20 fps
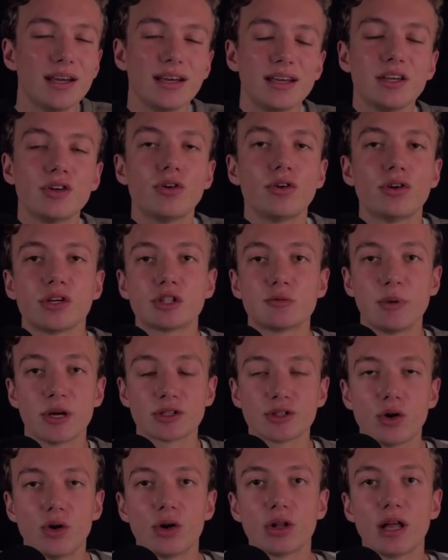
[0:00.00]
you don't
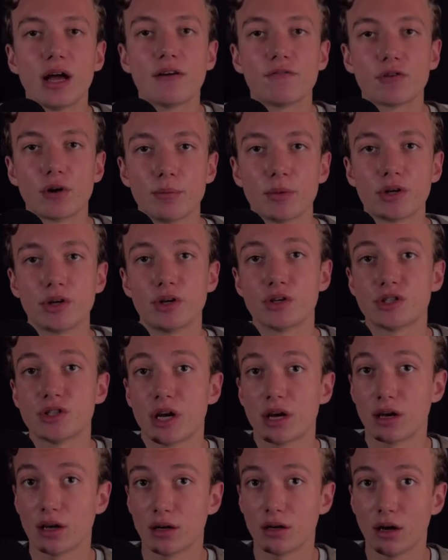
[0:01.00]
expect a whole lot from your
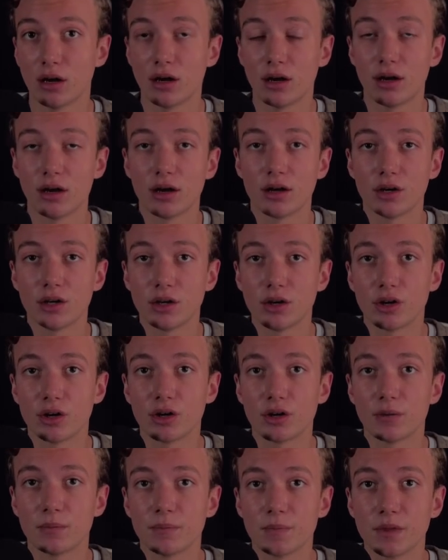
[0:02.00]
second
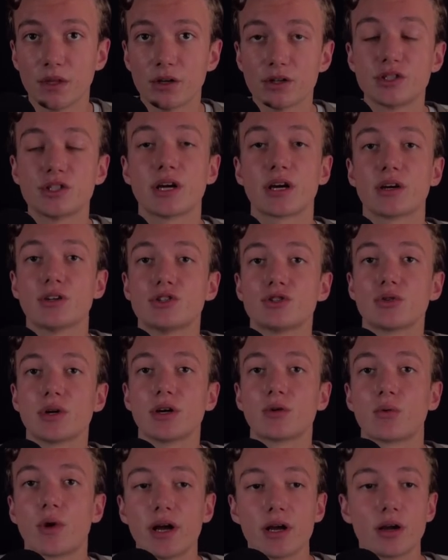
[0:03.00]

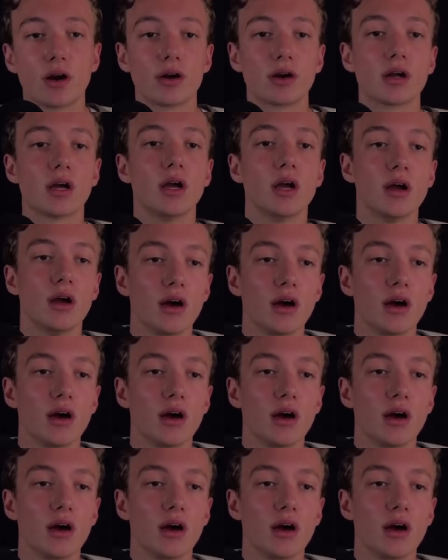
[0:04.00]
string right guard.